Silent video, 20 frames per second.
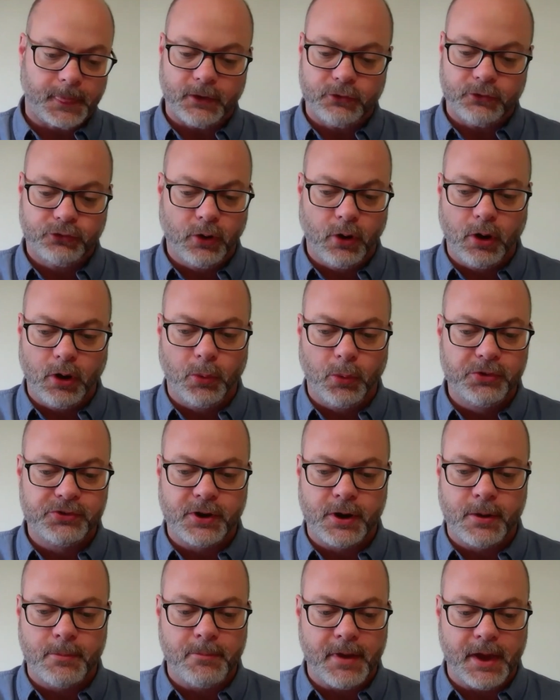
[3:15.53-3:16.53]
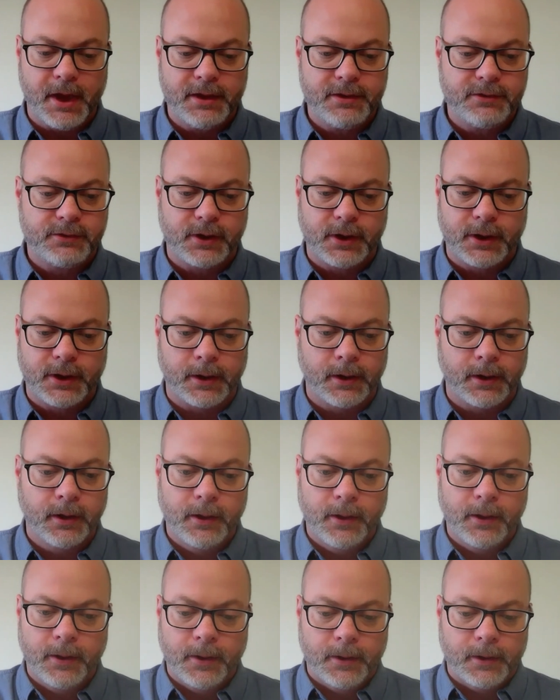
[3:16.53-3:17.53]
So it was an amazing
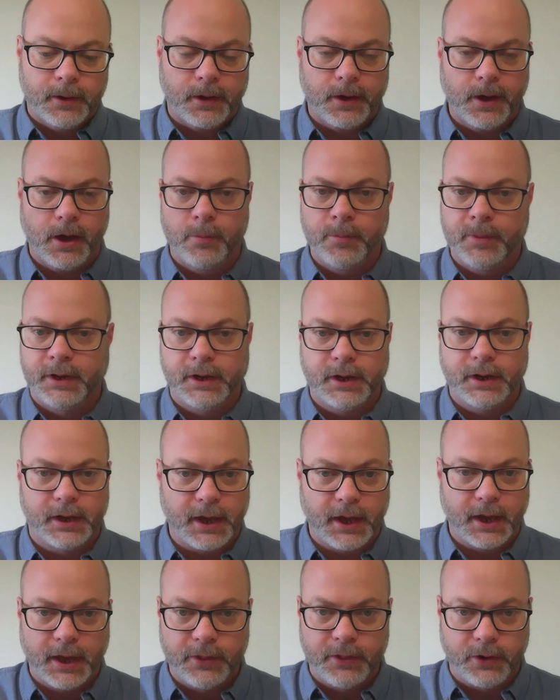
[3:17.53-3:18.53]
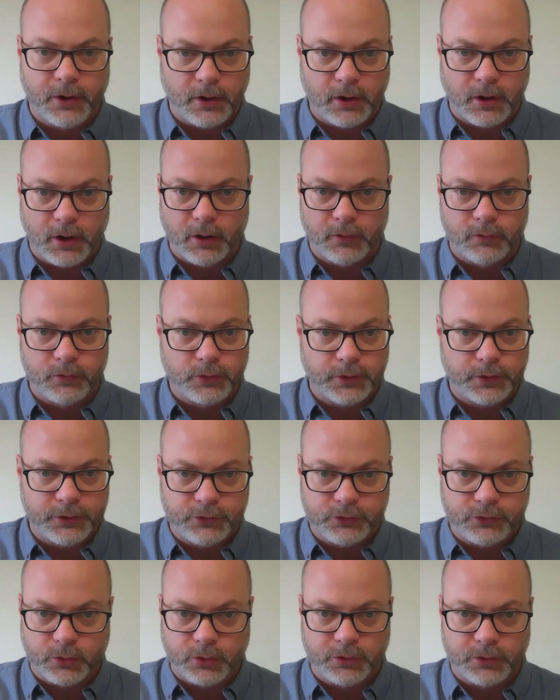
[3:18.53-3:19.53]
coming together of
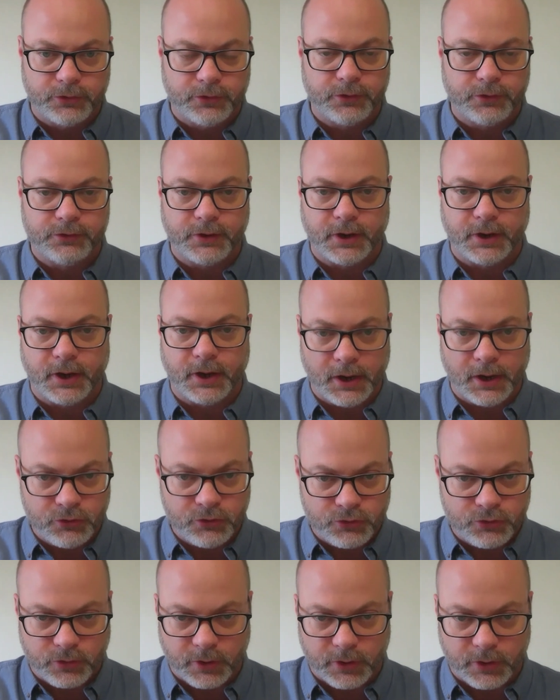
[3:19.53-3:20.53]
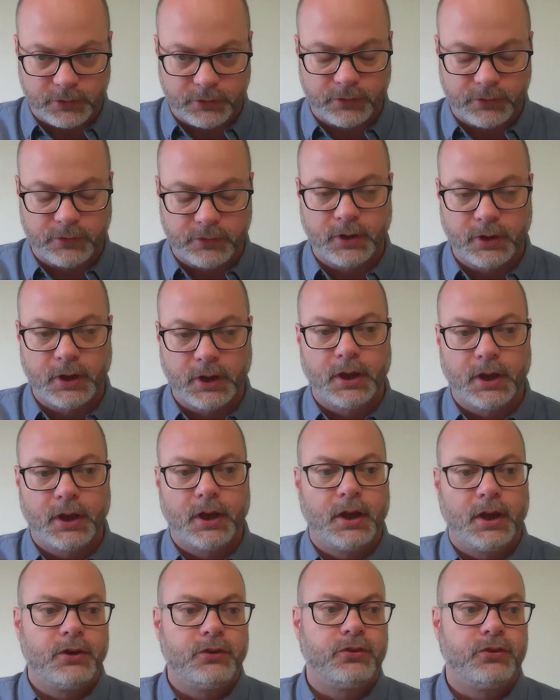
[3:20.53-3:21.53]
resources and interests
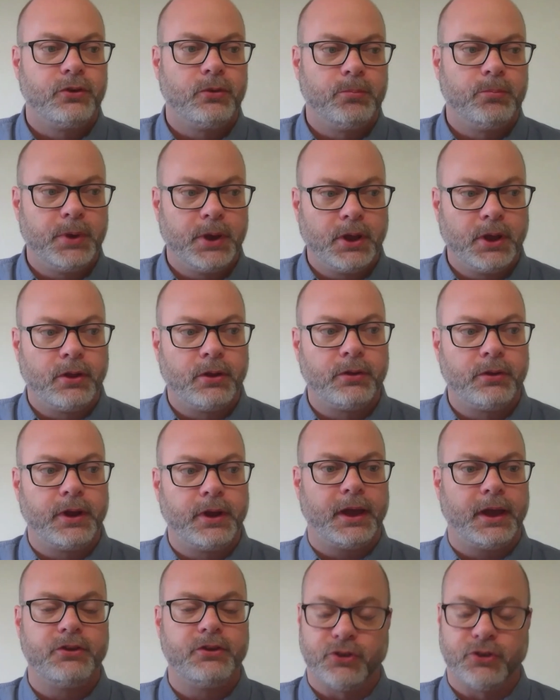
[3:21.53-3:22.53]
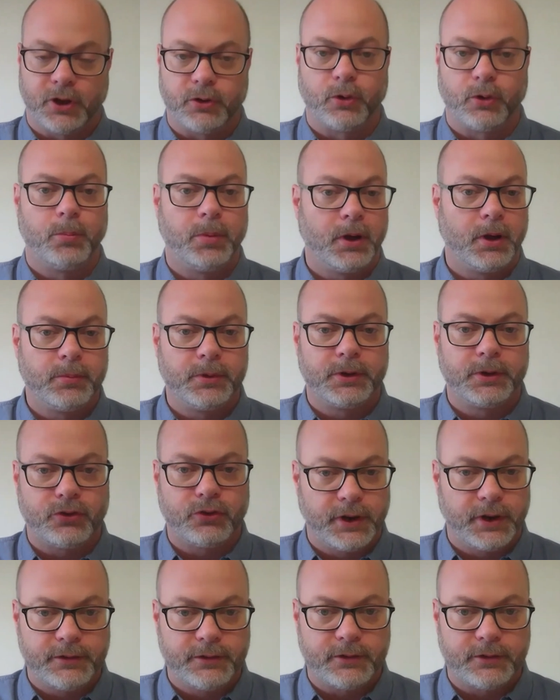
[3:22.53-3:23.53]
to build a general public
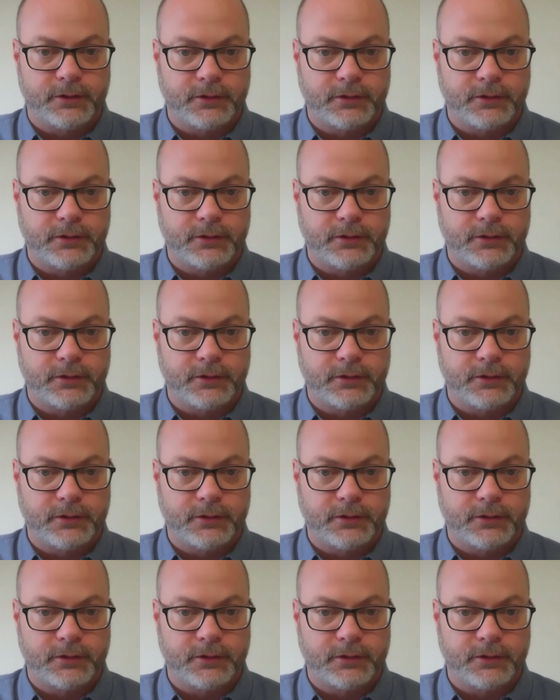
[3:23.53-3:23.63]
transit